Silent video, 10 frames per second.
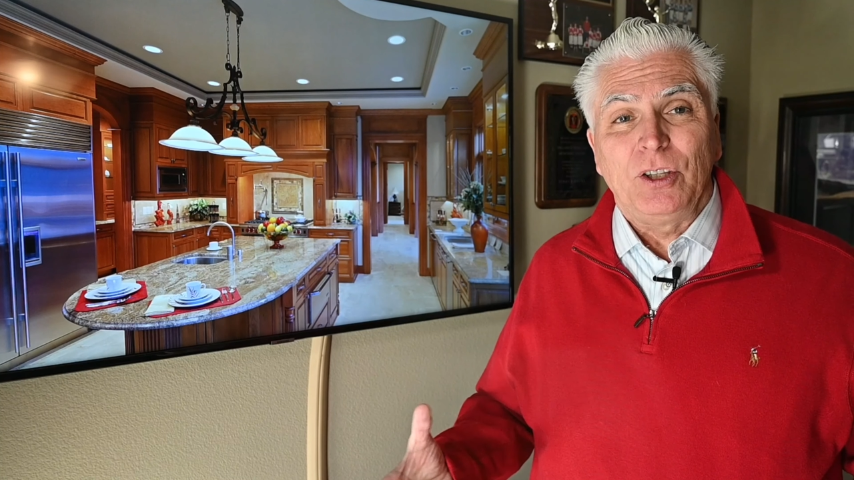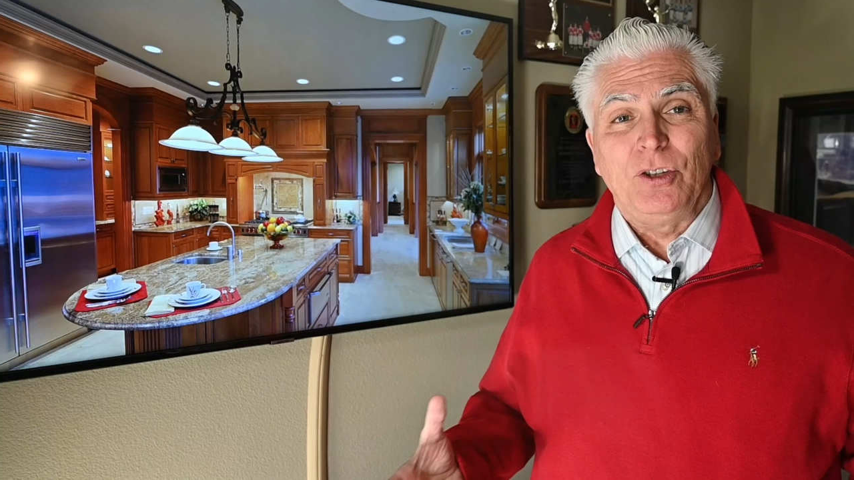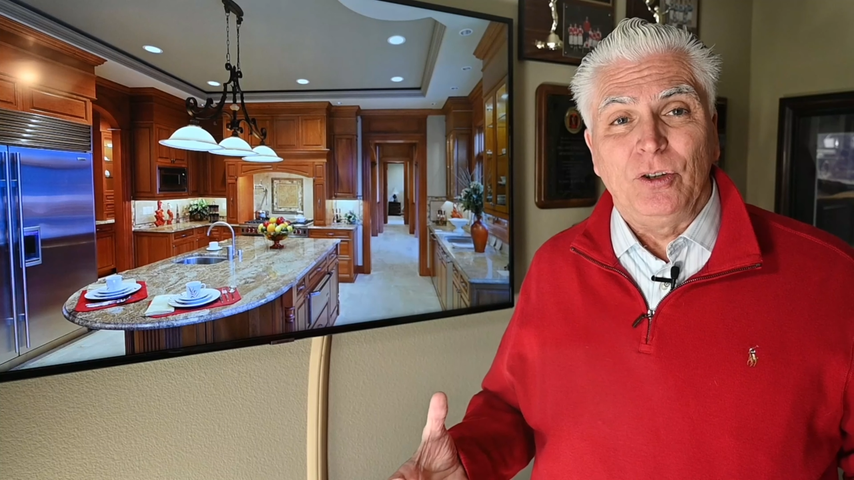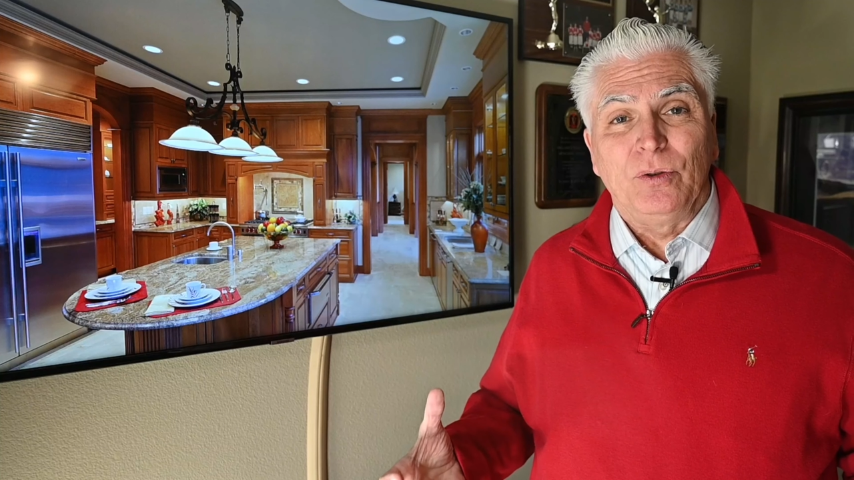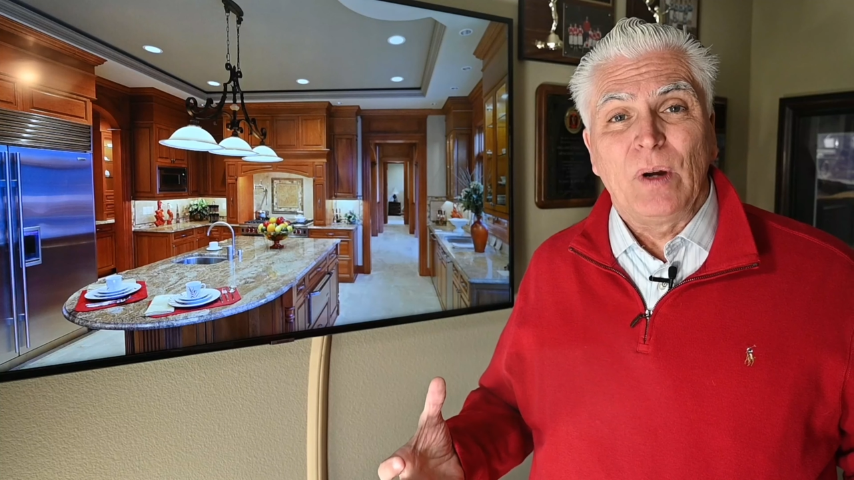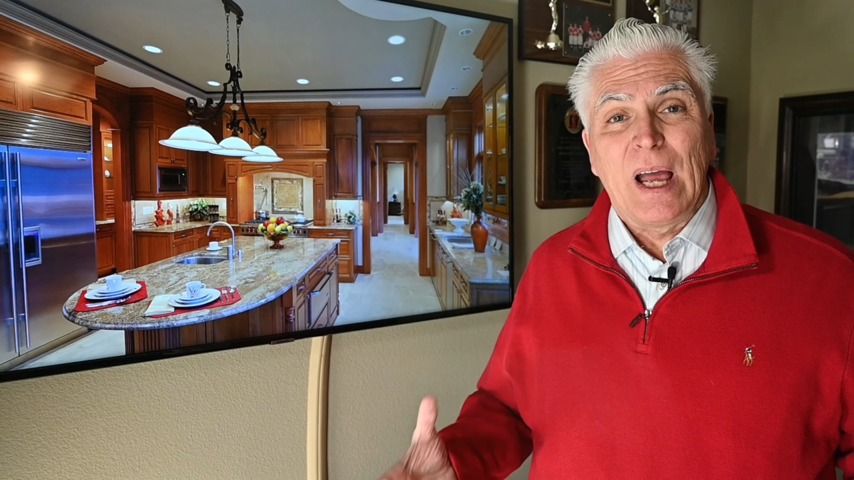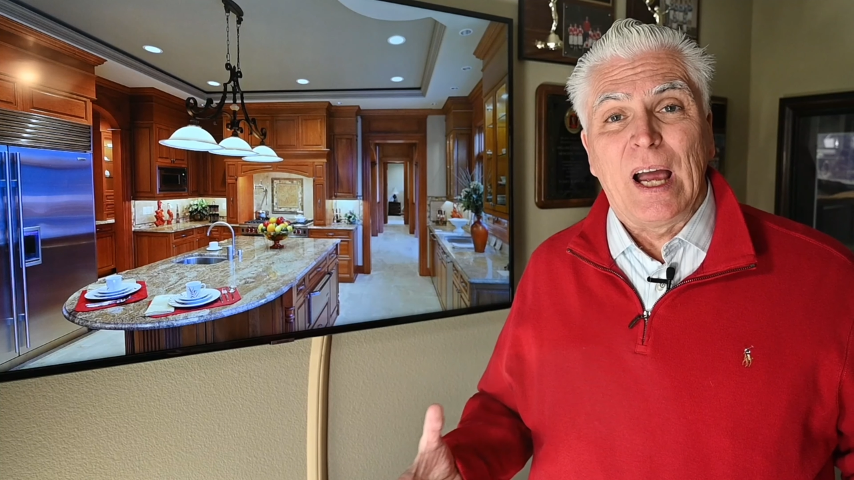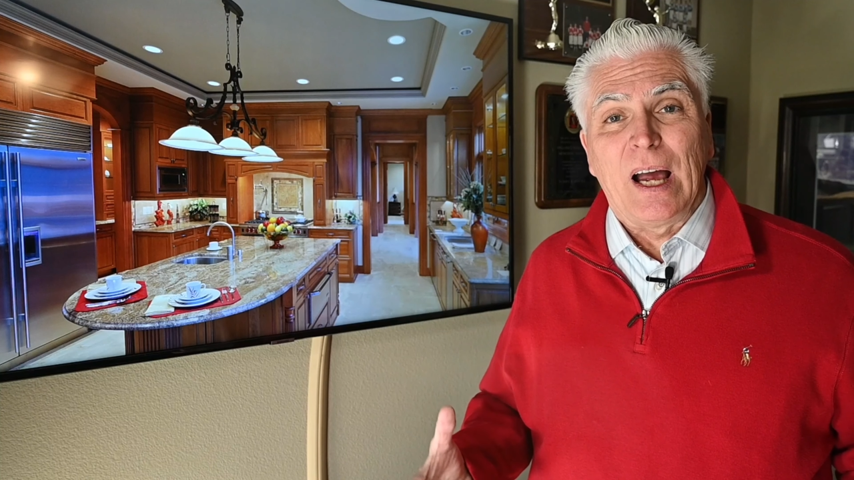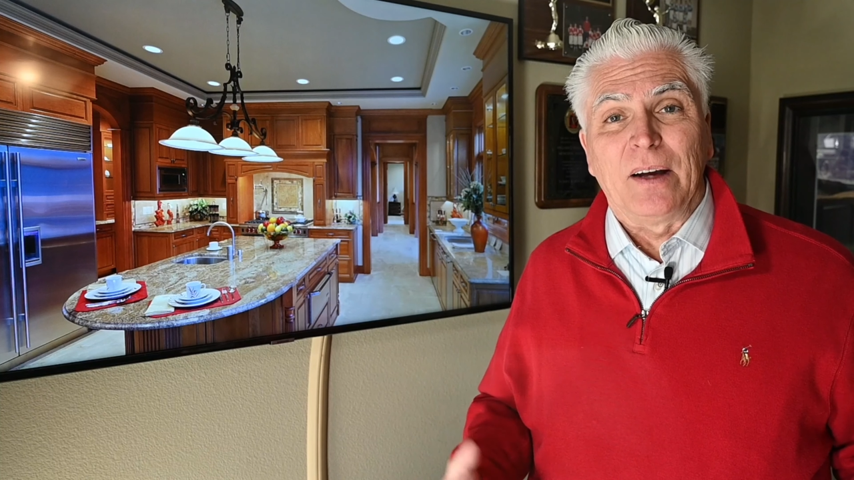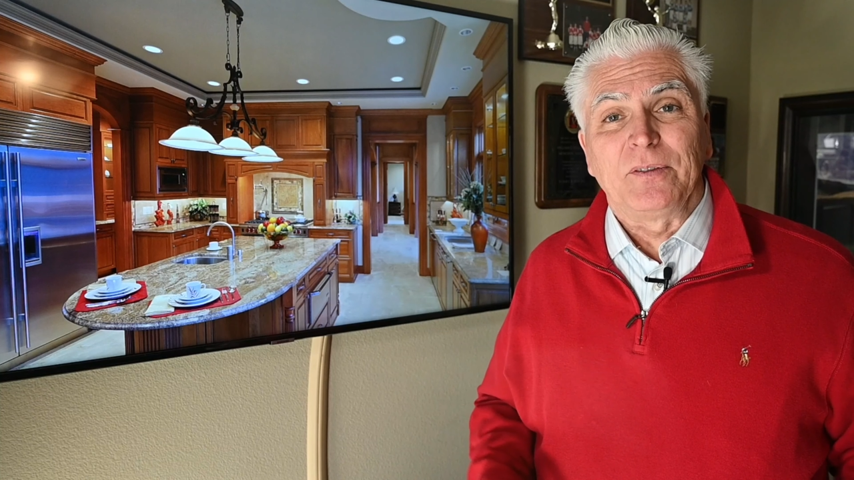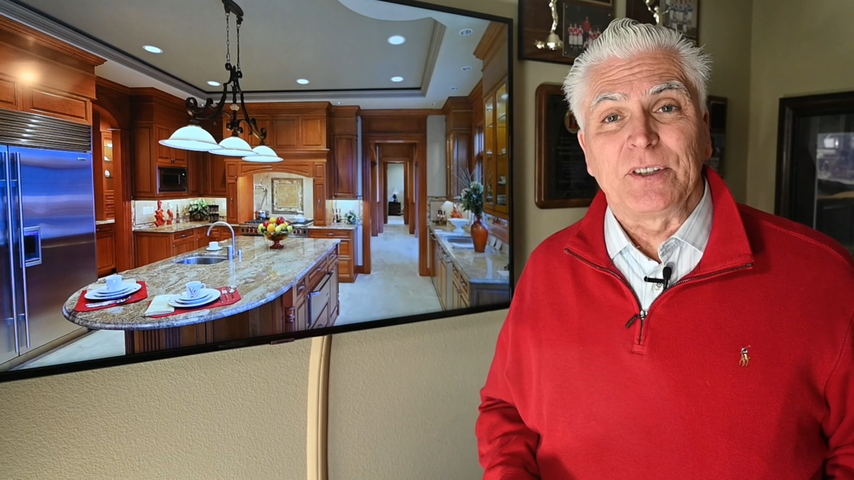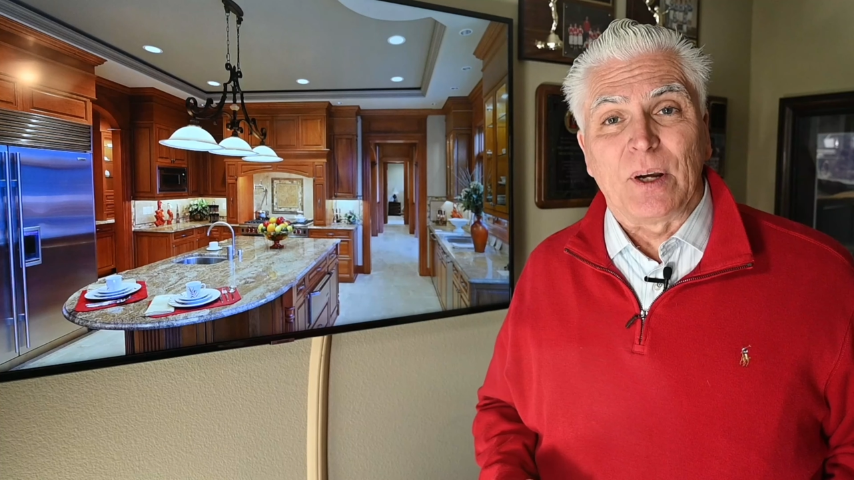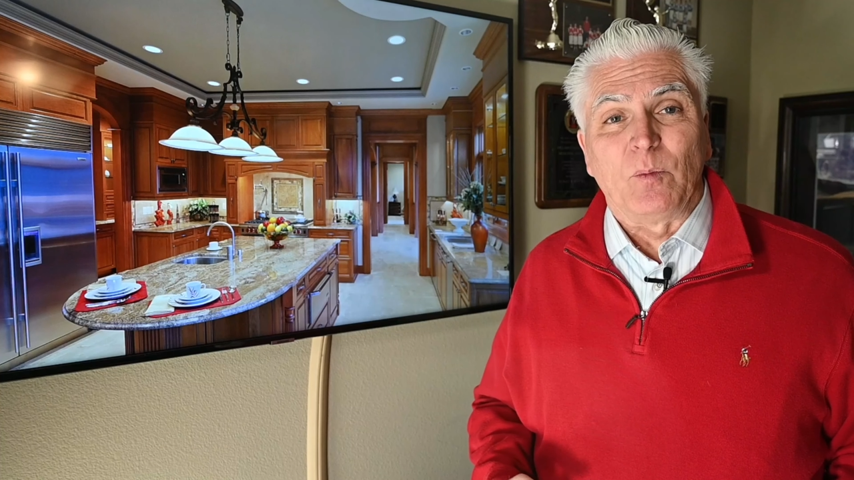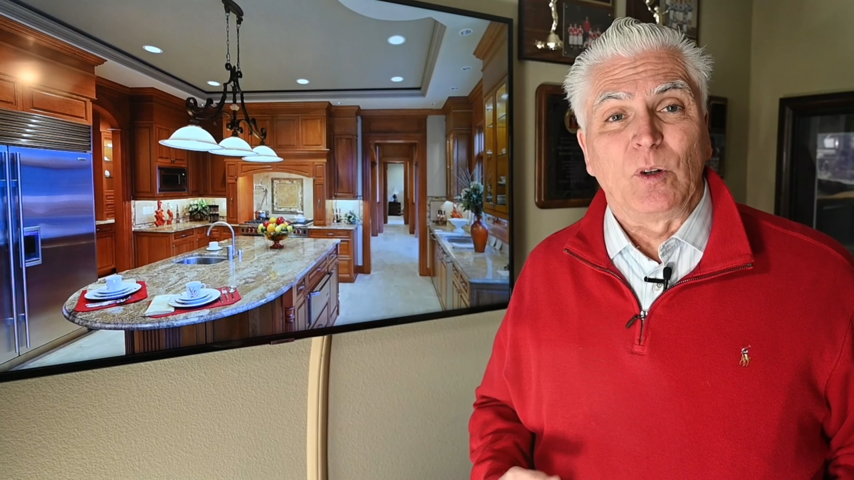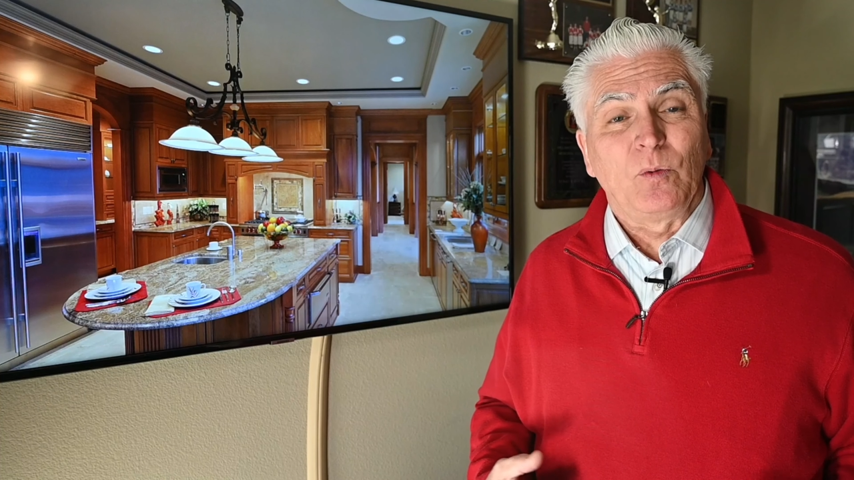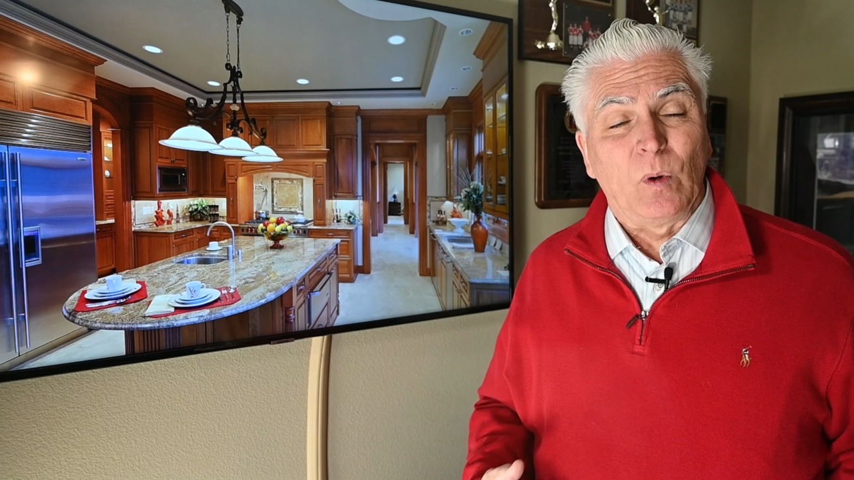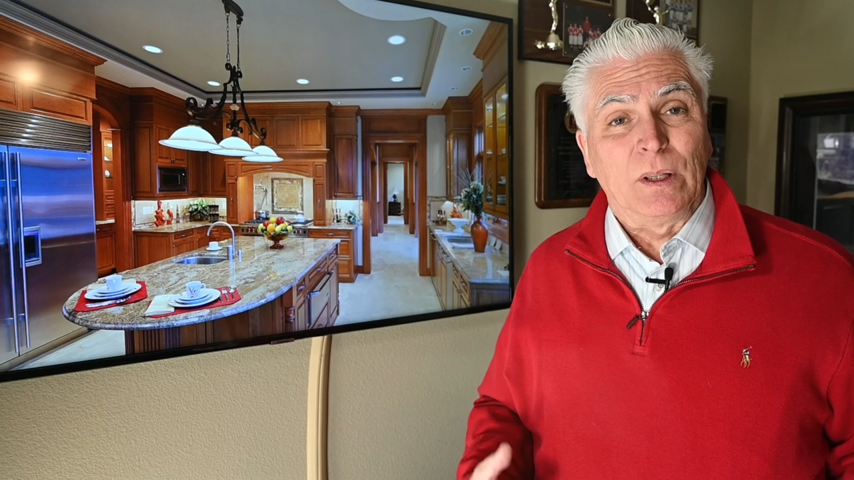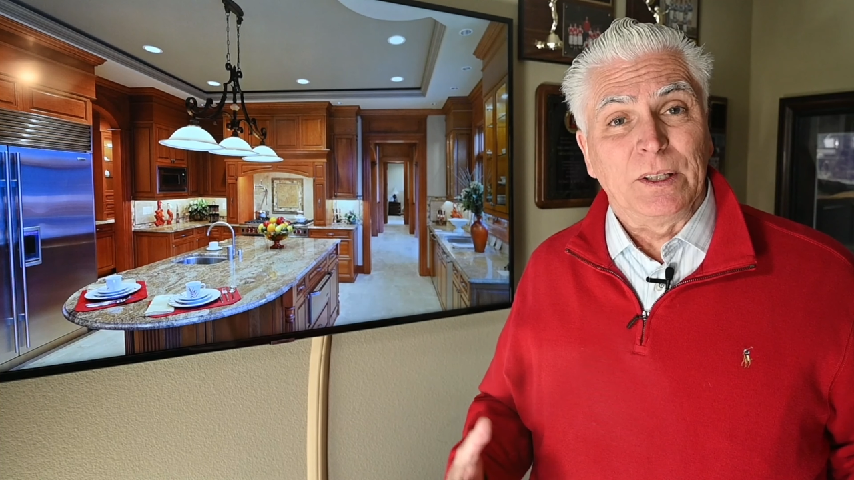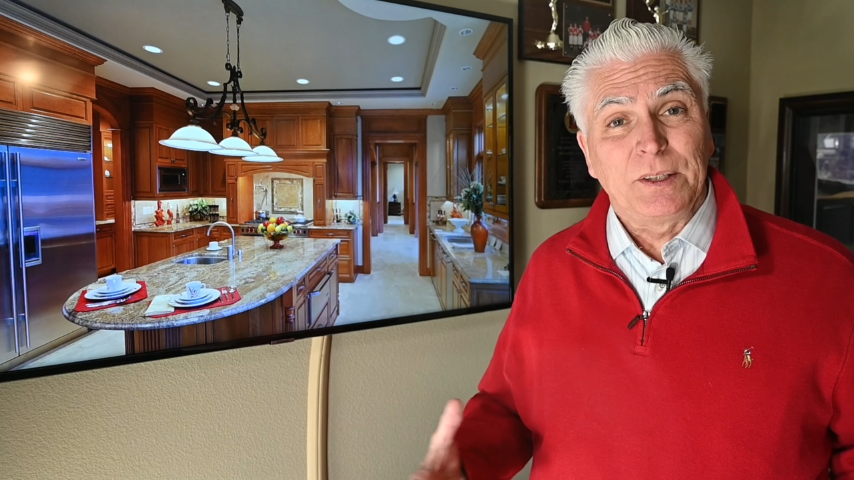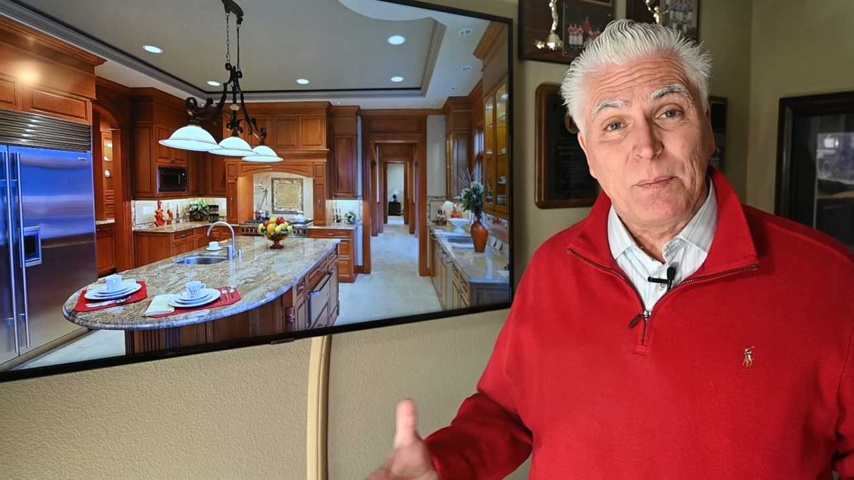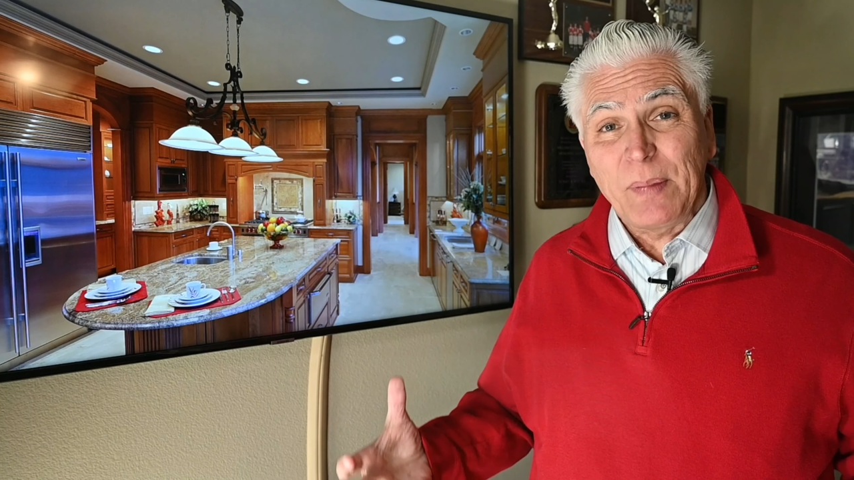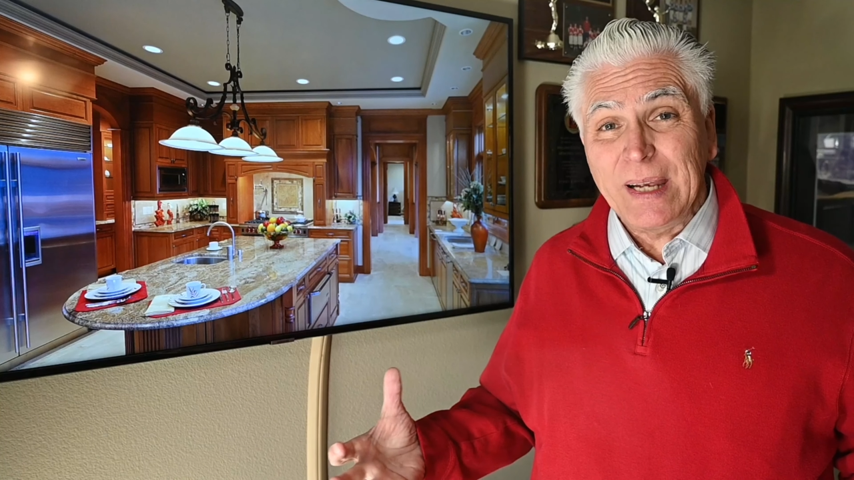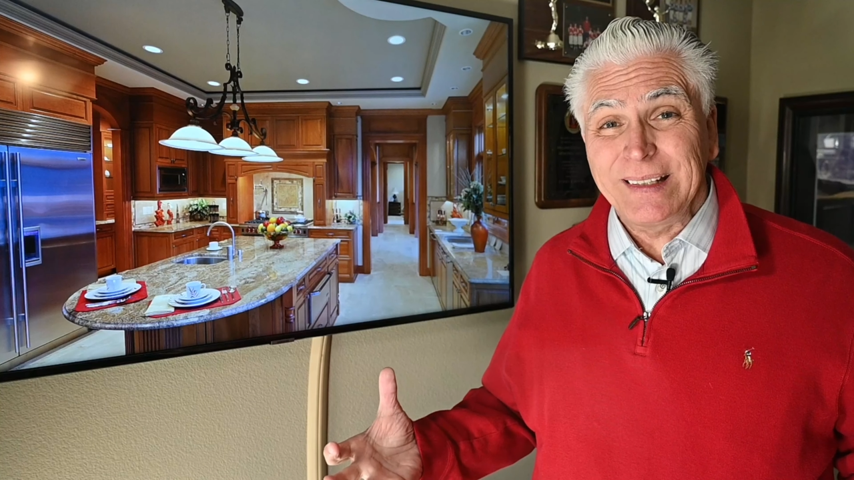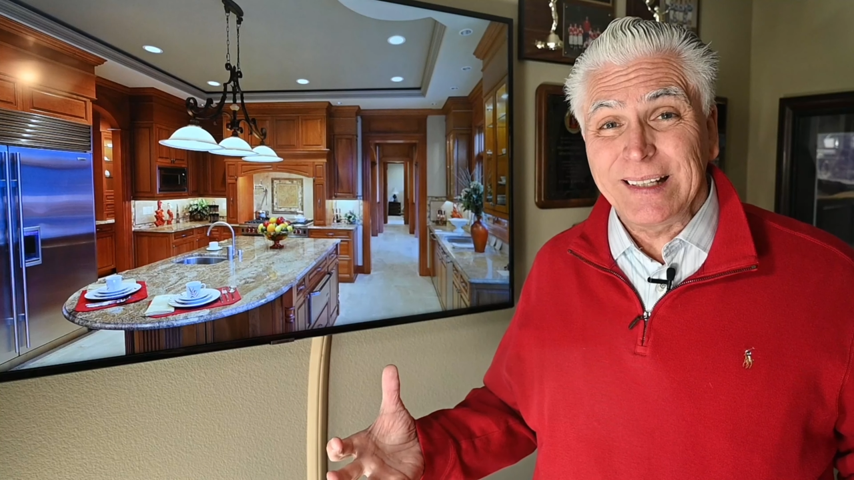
you have someone willing to pay